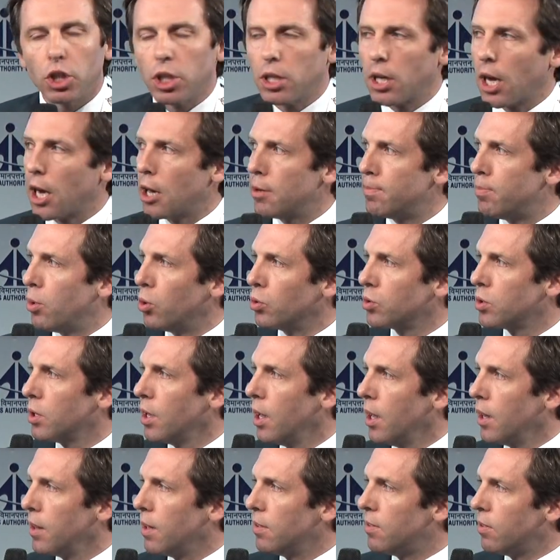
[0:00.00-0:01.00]
Airport.
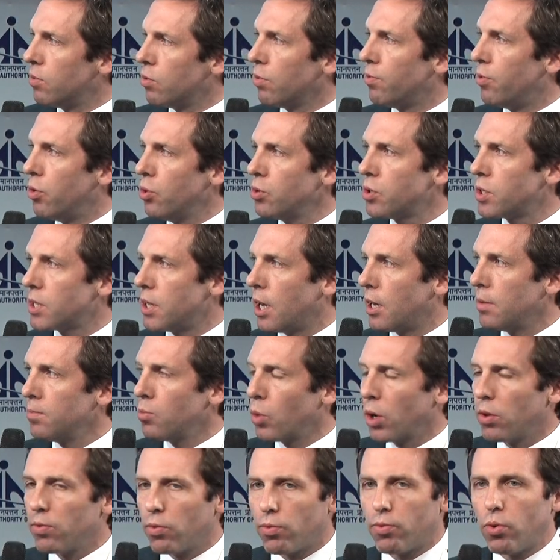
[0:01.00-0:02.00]
This is the first time,
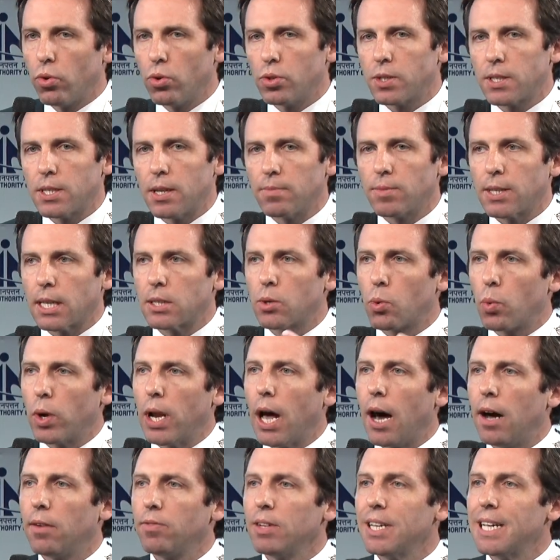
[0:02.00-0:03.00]
one of the first times, that we will
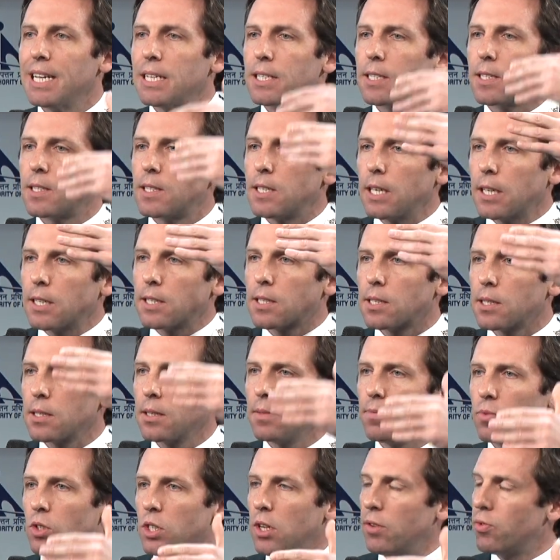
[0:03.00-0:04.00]
have 6
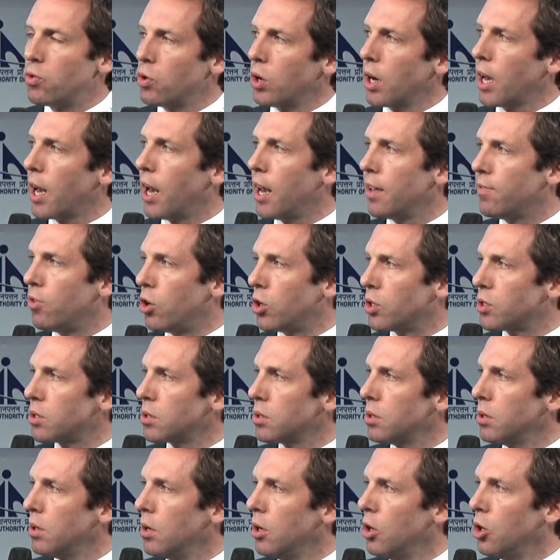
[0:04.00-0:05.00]
different levels.
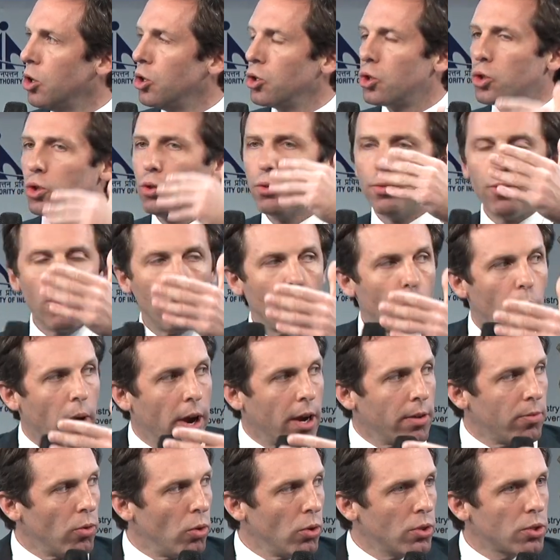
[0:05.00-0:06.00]
2 for
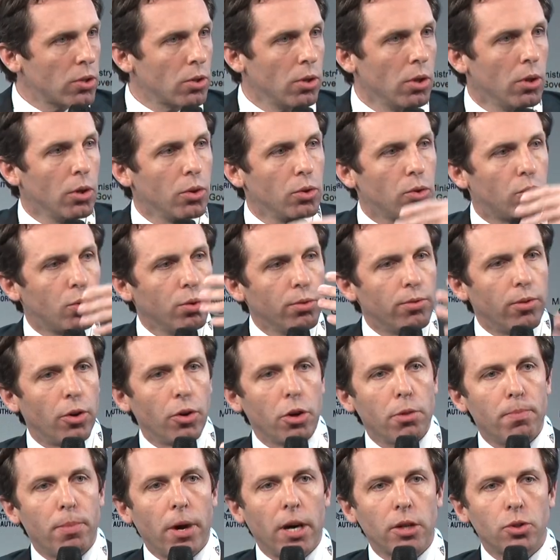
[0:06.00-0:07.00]
arrivals, 2 for
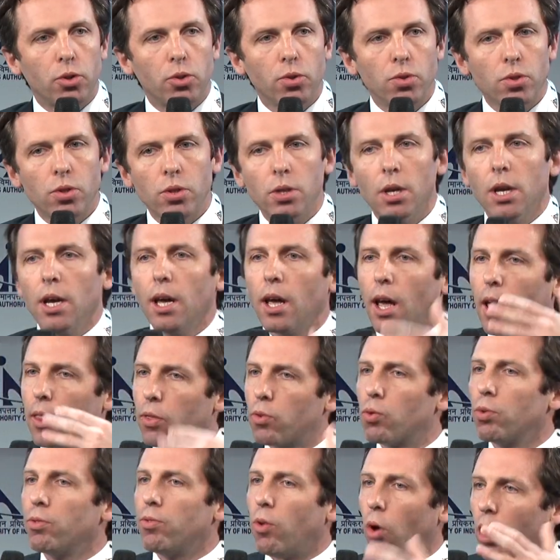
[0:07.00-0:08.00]
departures, and
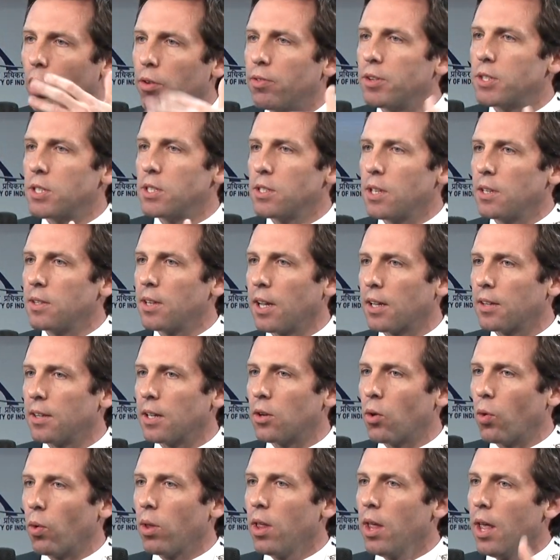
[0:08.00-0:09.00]
2 for offices and
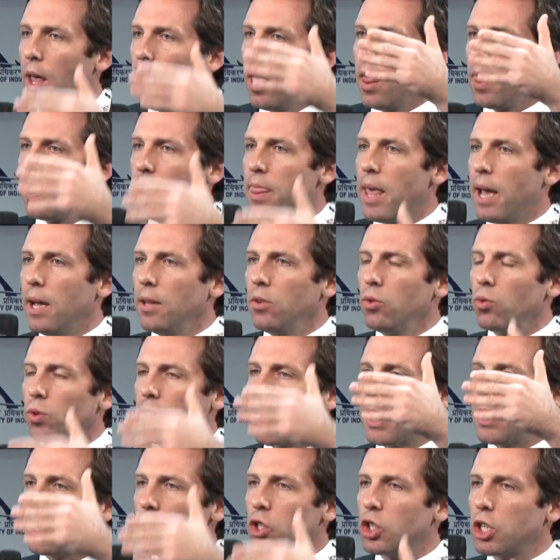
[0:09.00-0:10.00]
technical. Then you
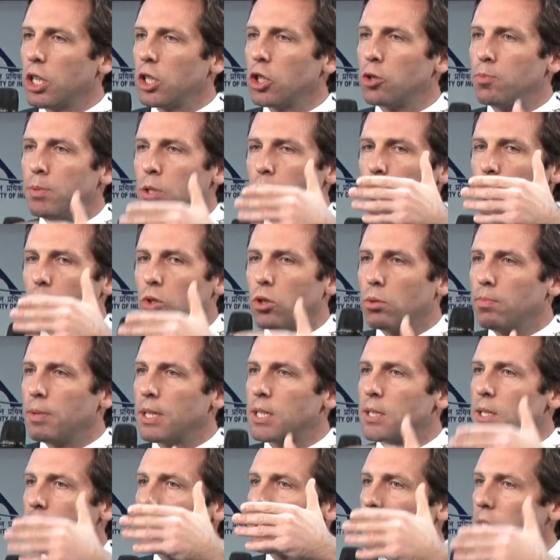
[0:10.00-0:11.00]
can change between
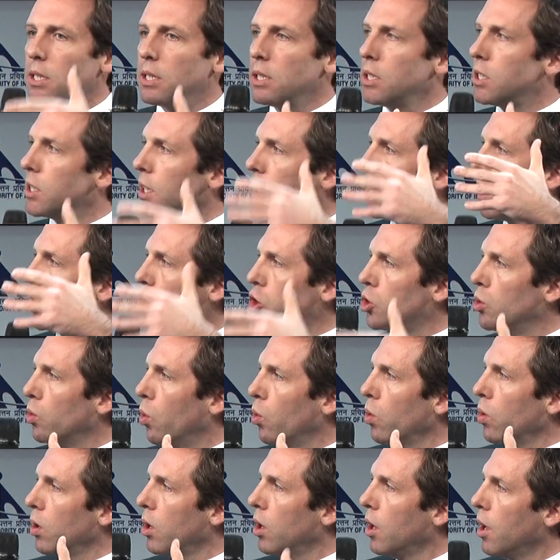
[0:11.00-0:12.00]
domestic and
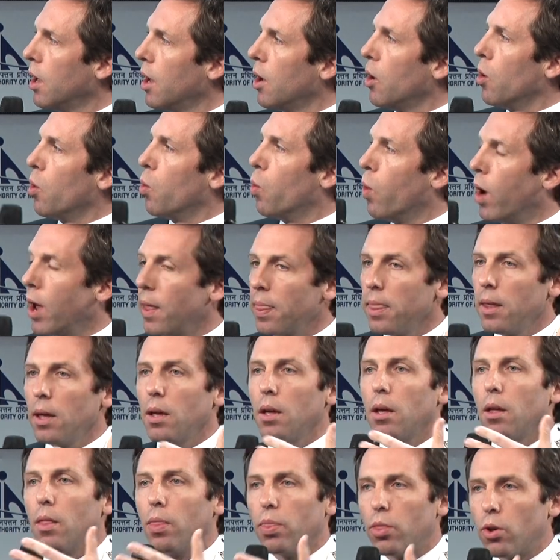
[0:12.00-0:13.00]
international when
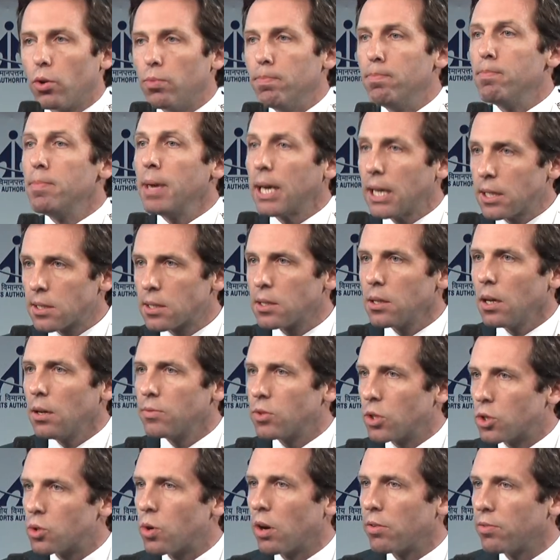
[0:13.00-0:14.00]
the mix of the
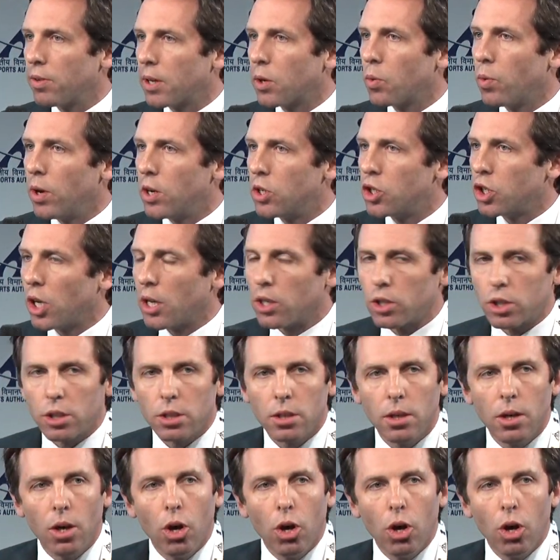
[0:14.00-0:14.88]
traffic will change.